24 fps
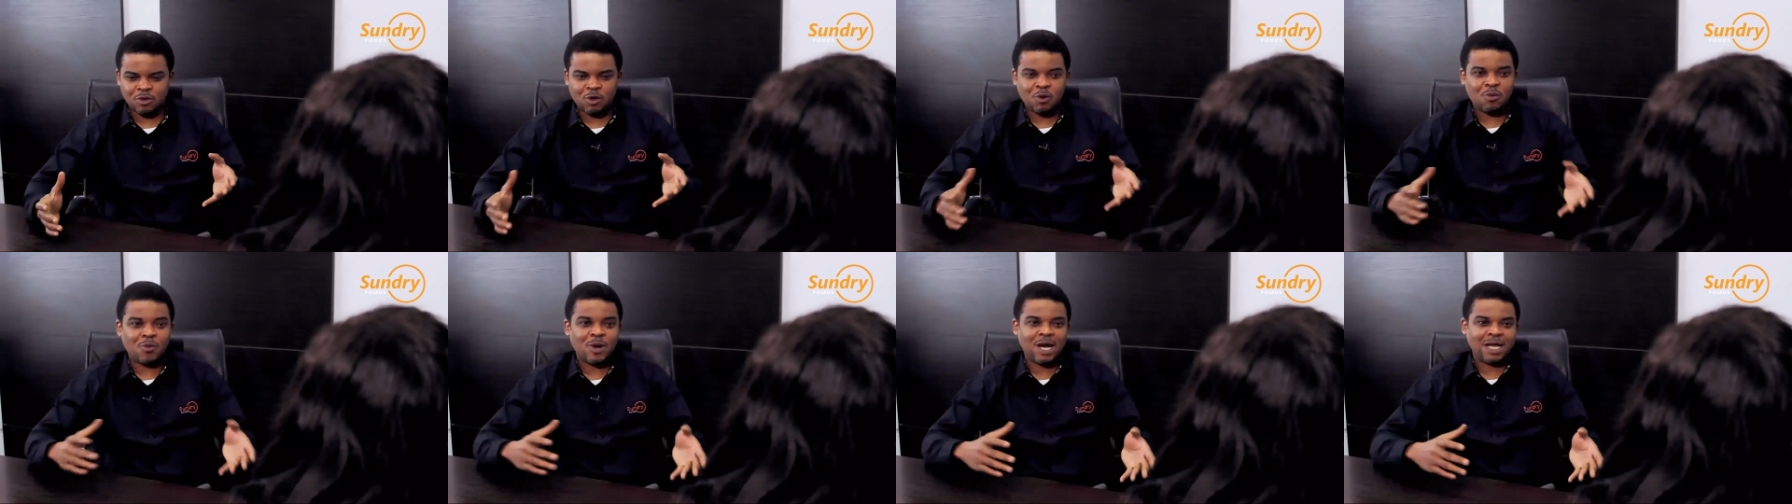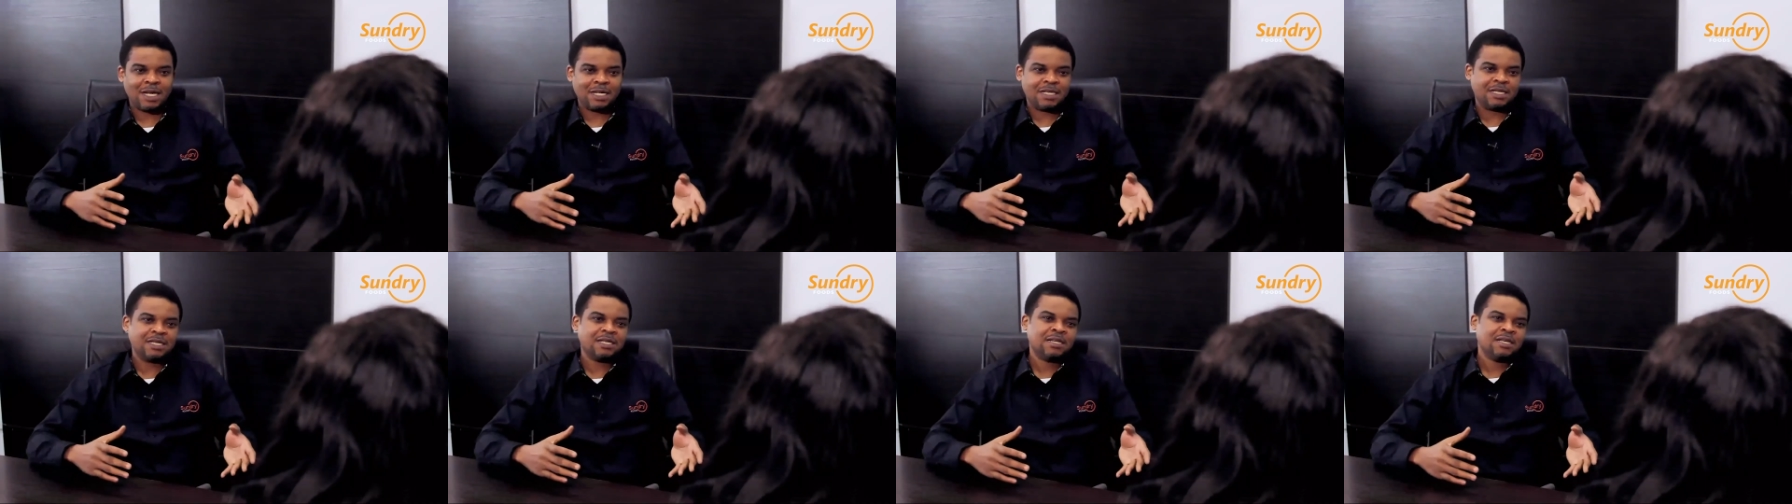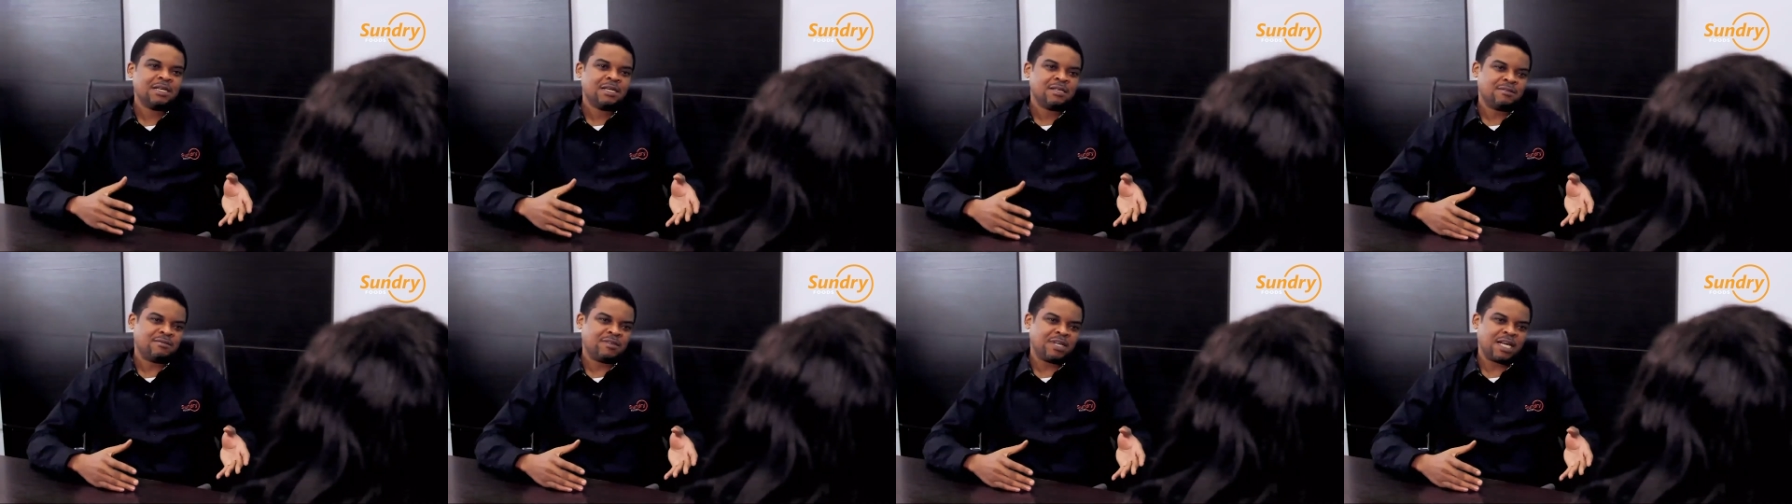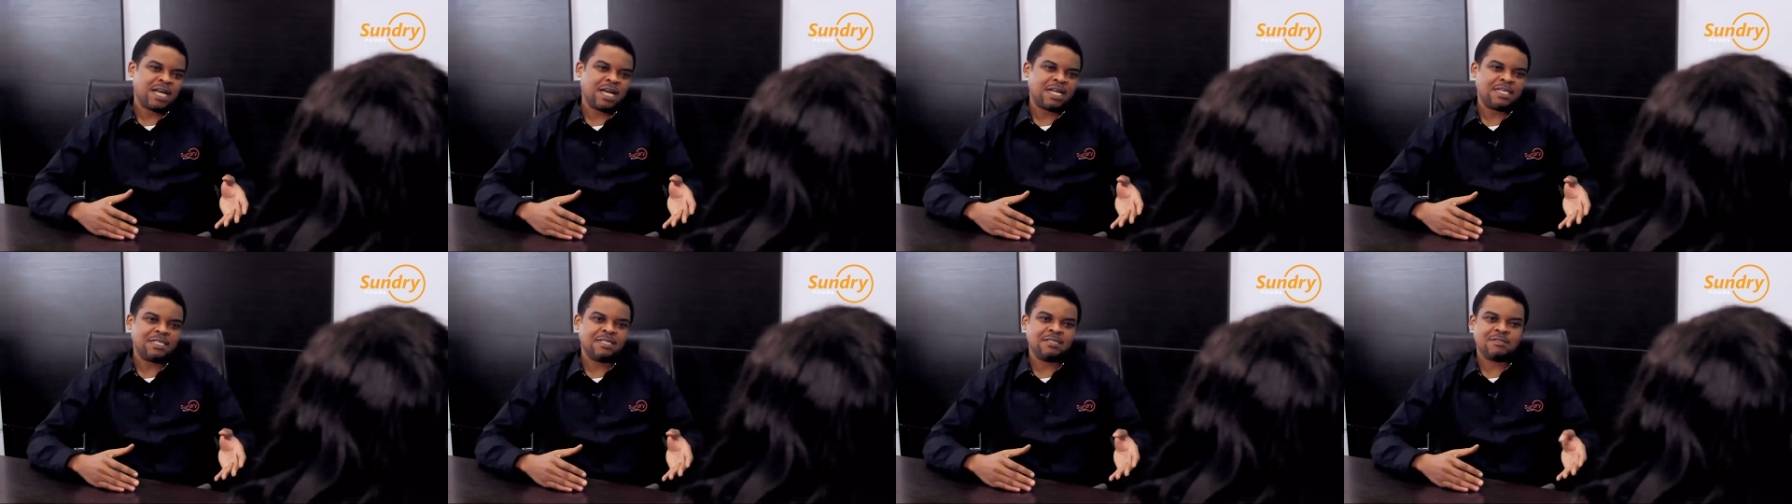globally
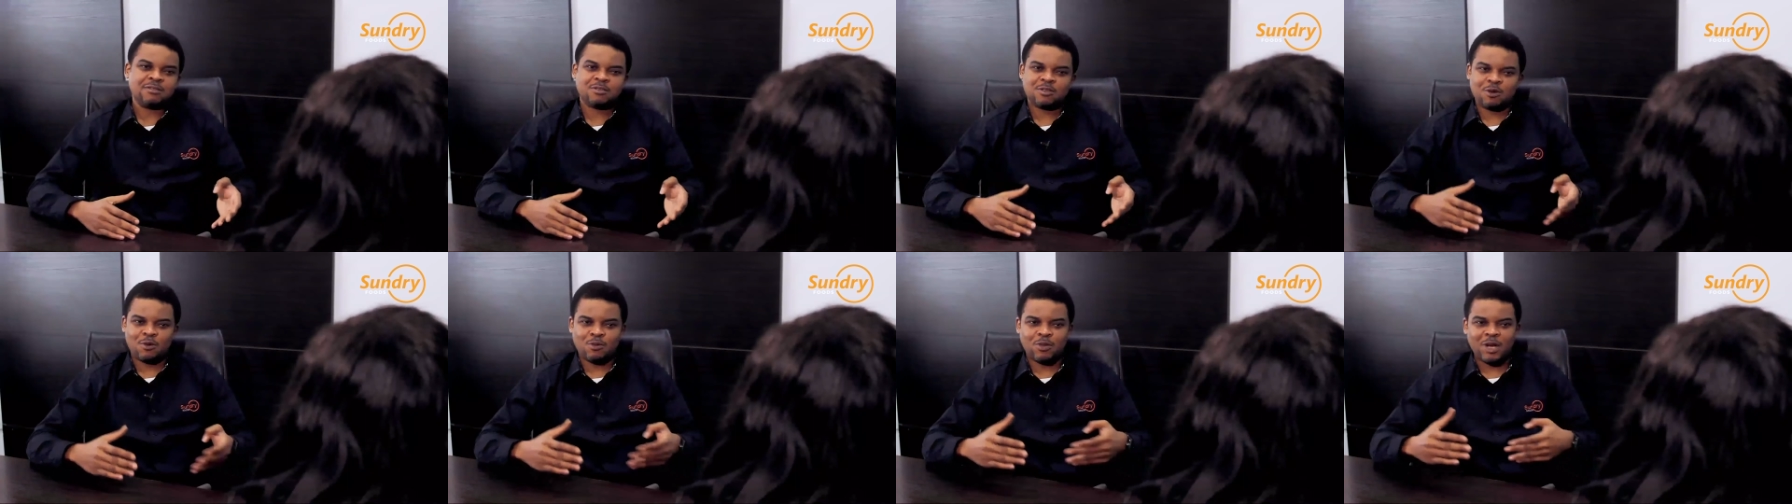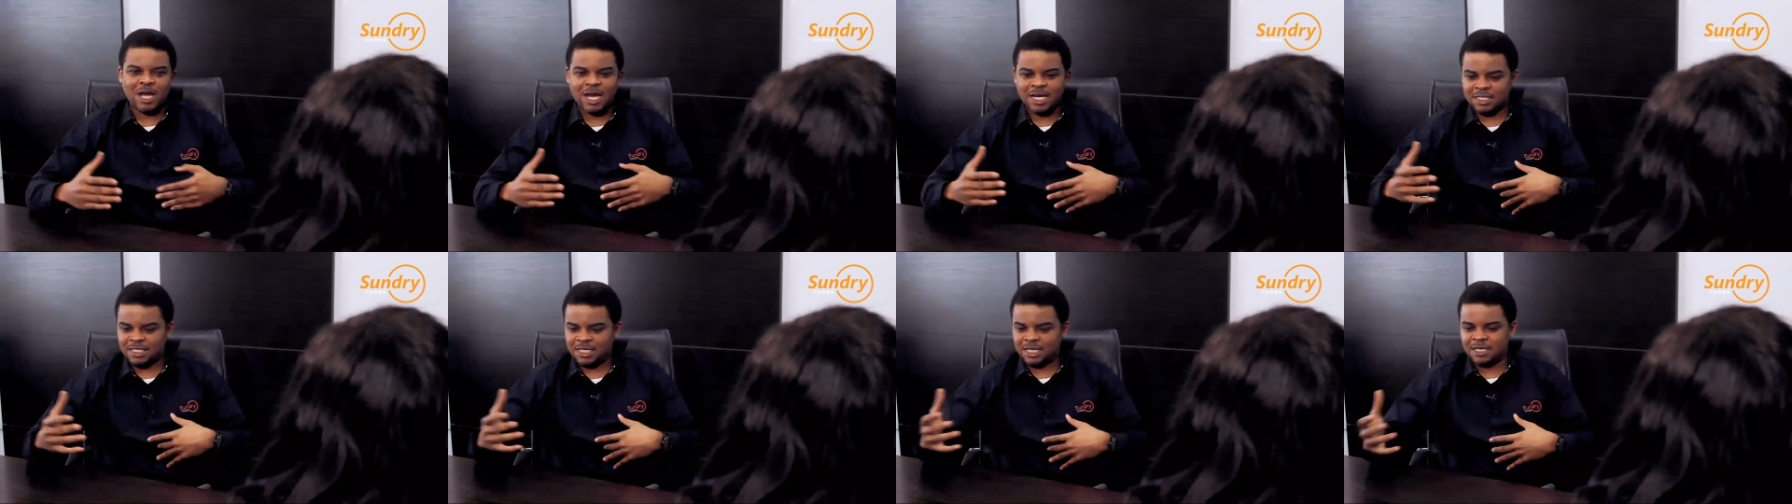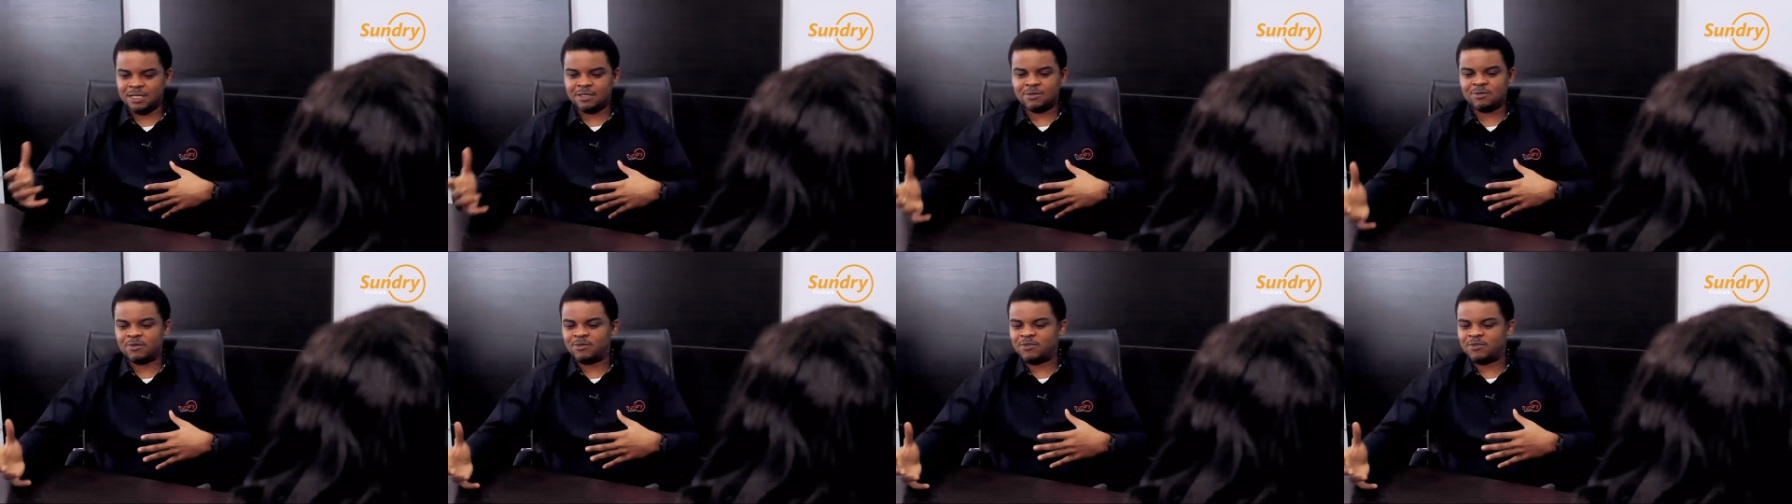regarding supply chains.